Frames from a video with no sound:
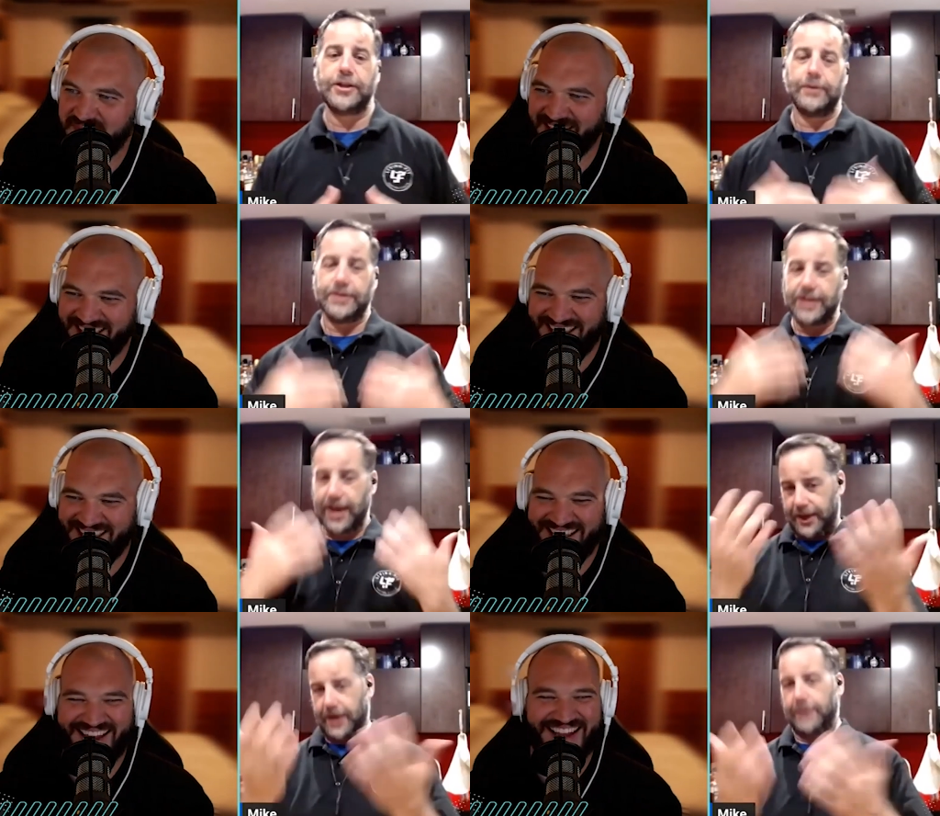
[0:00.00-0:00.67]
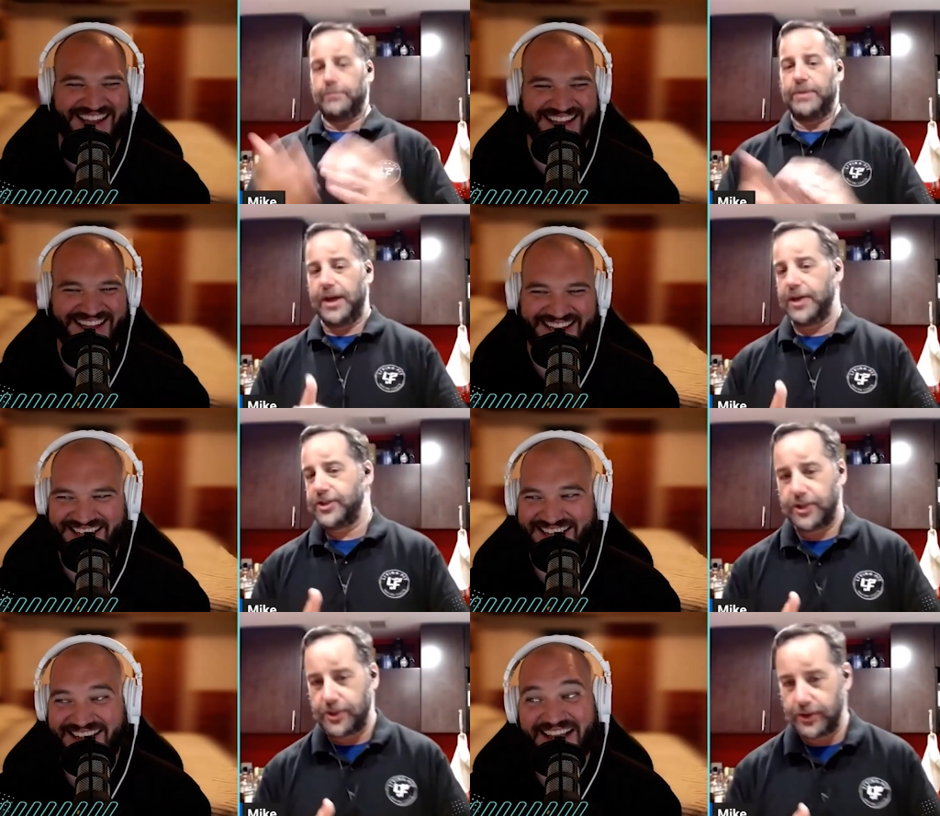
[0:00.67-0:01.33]
Speaker 1: was that kind of
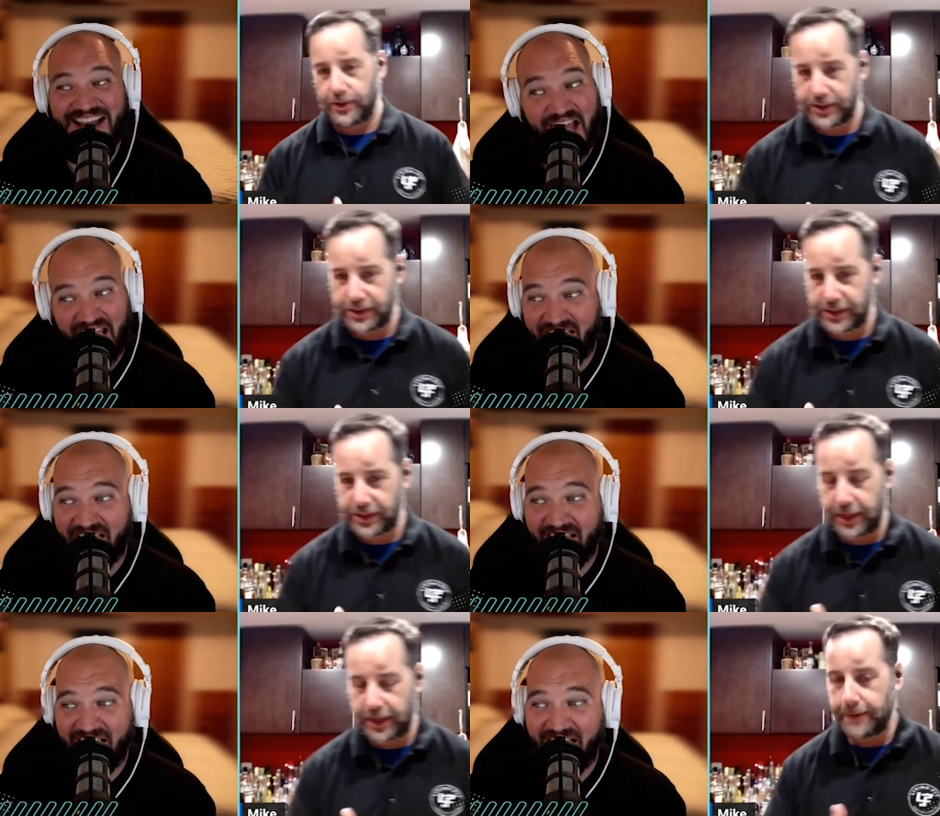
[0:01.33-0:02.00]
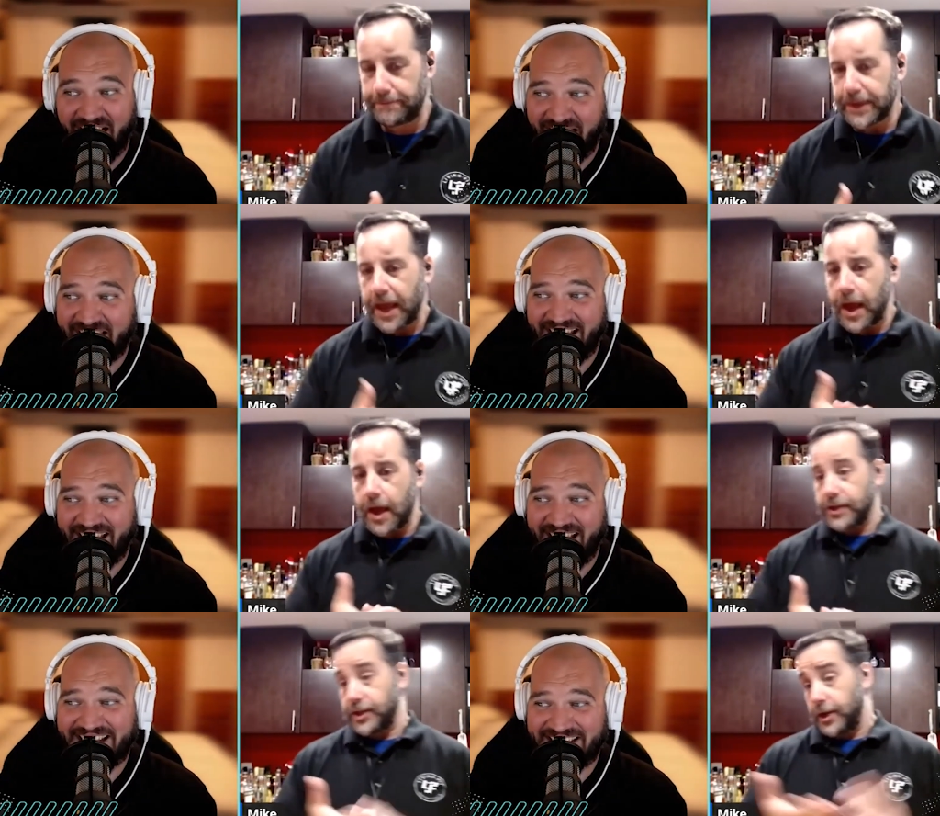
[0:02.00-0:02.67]
BS that you used to see.
Speaker 2: I,
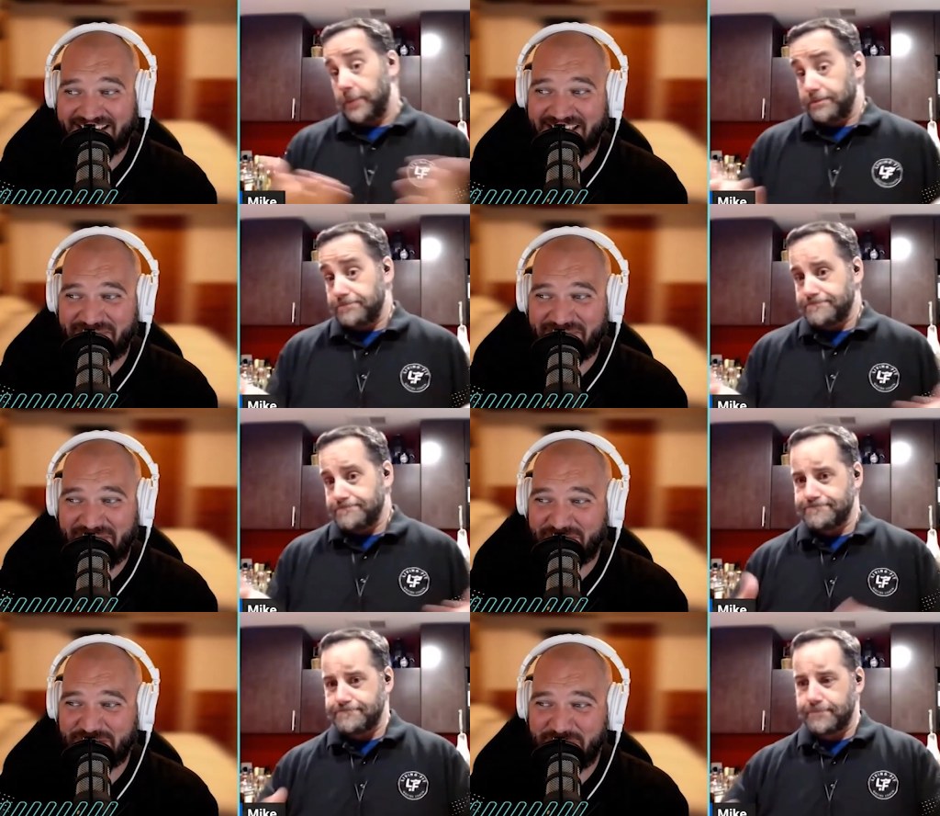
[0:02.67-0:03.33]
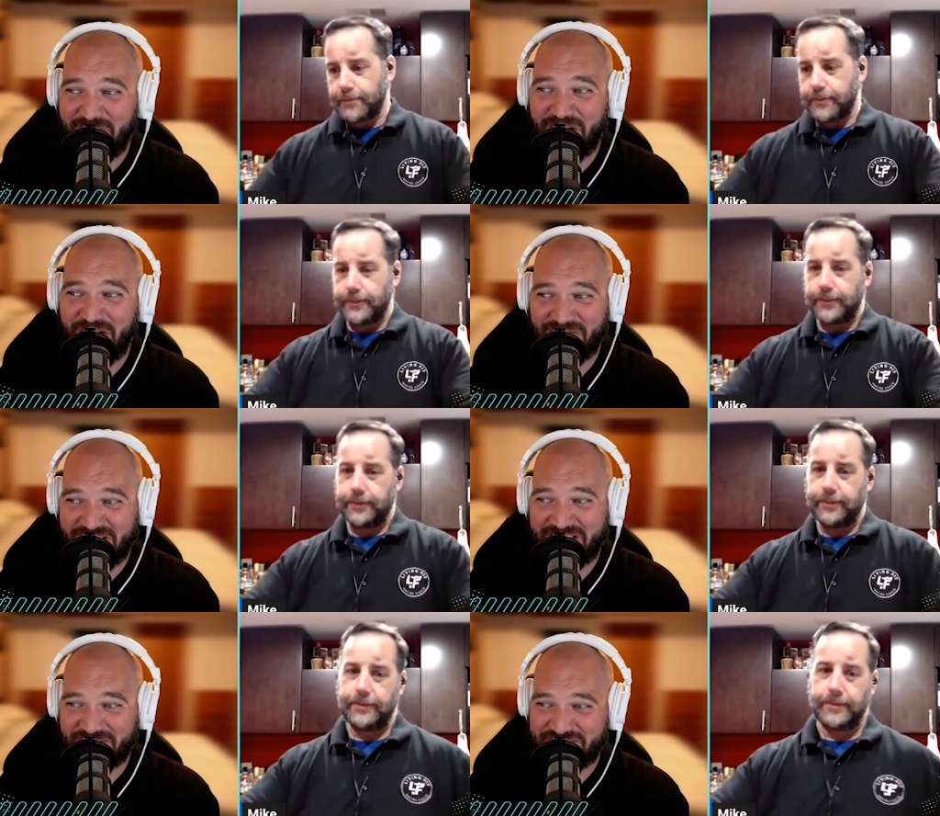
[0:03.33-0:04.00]
I so, did get my first bottle of
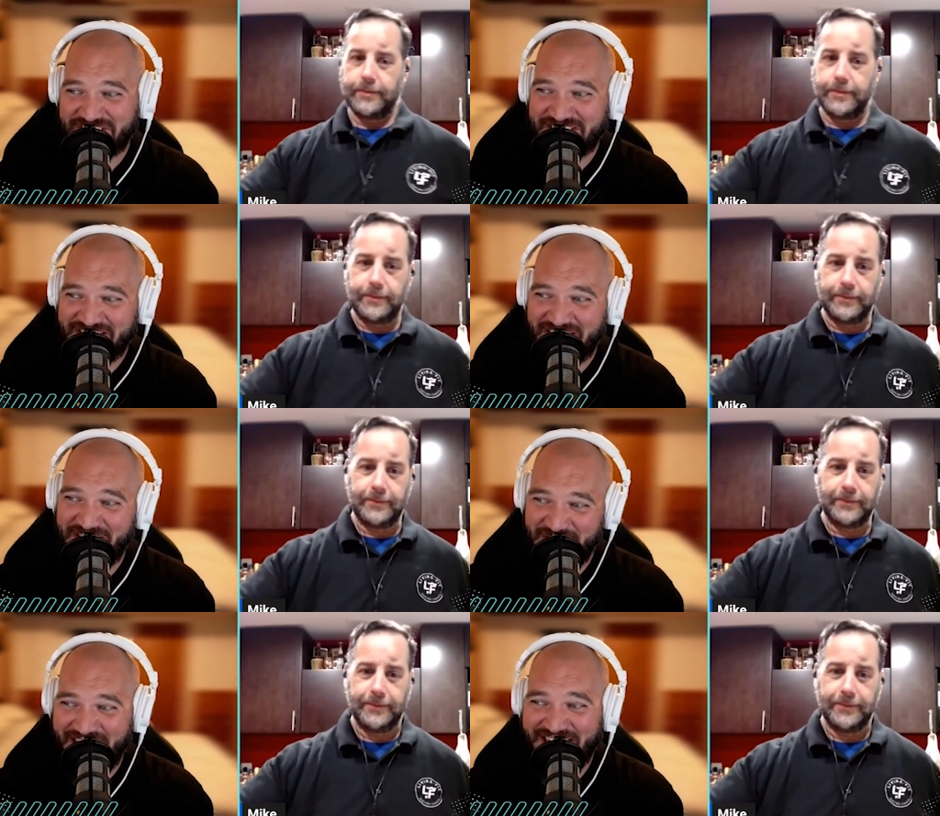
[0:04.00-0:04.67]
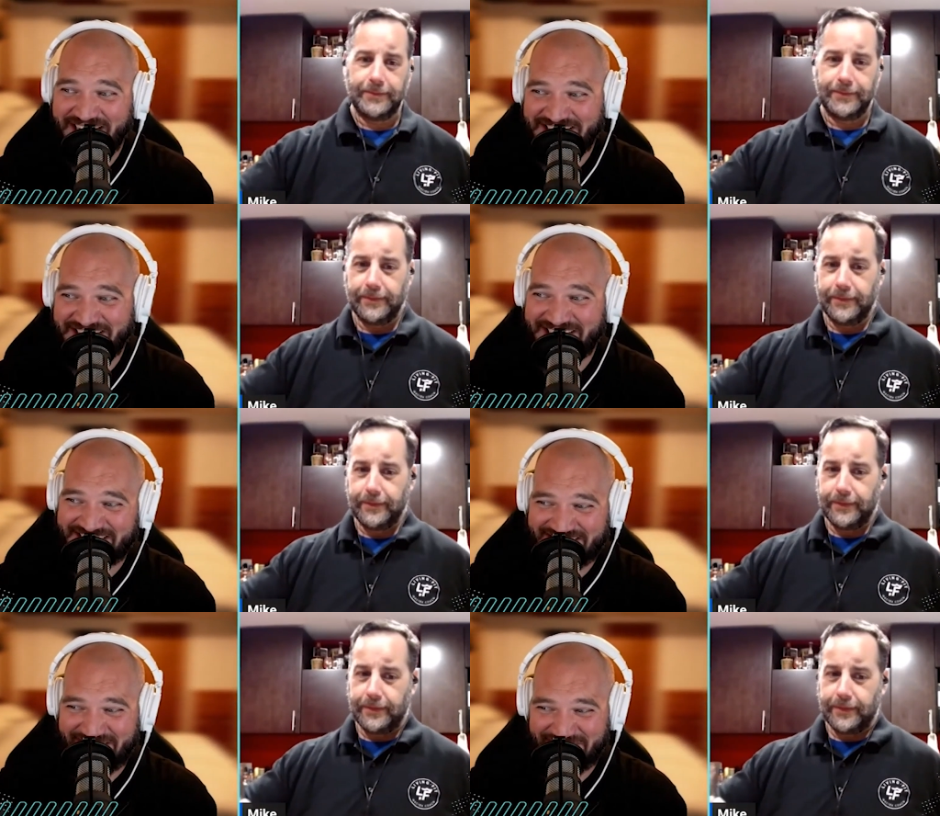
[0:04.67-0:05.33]
androstenedione at a
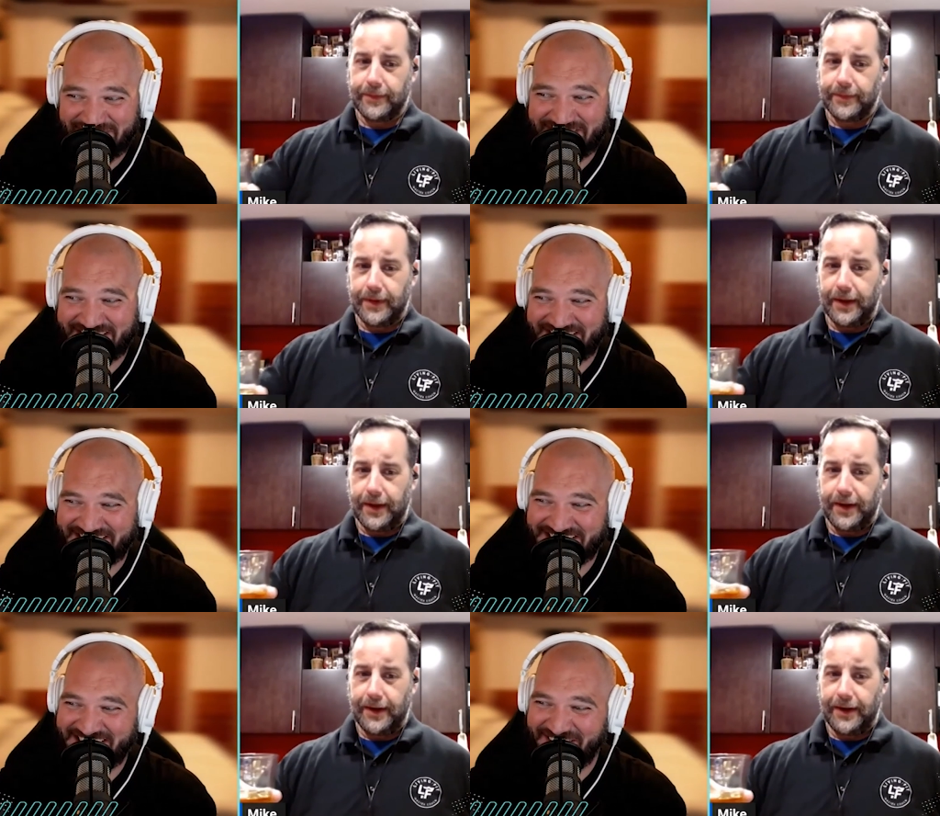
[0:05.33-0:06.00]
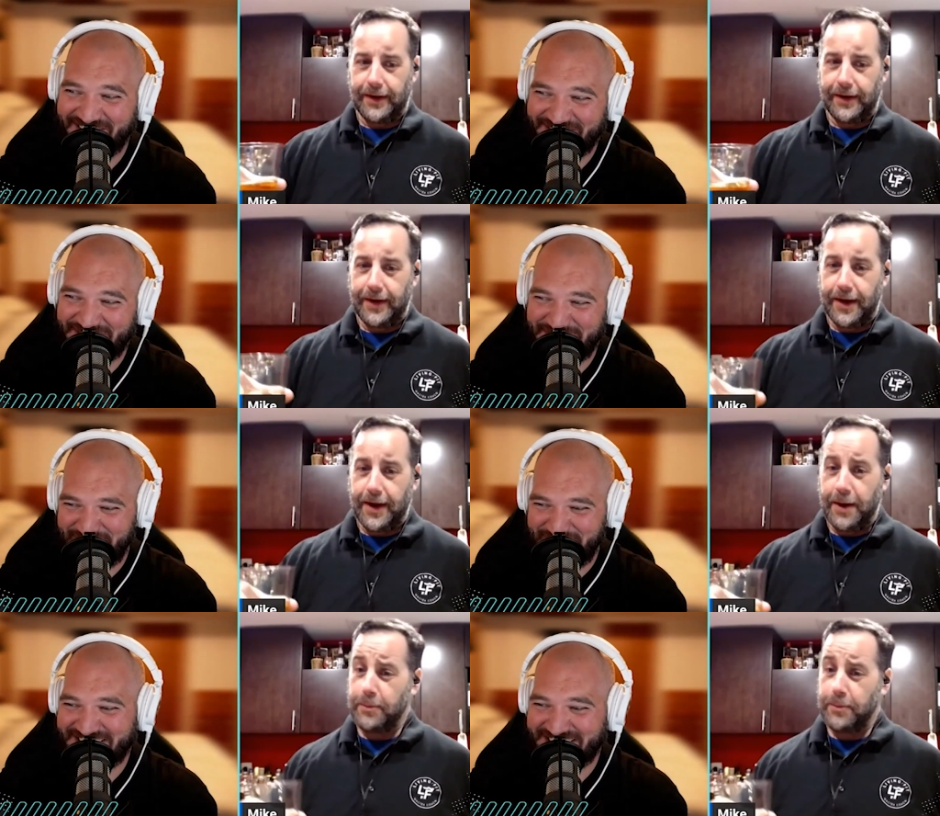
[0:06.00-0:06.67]
GNC. I'm just gonna say, which was
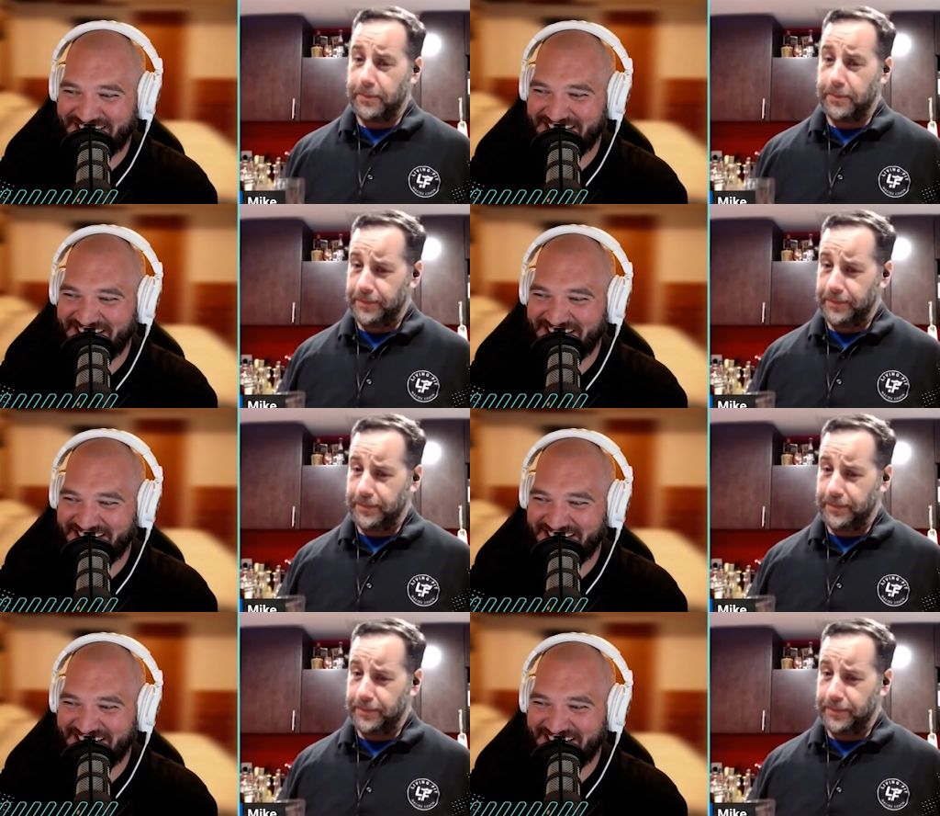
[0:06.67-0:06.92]
basically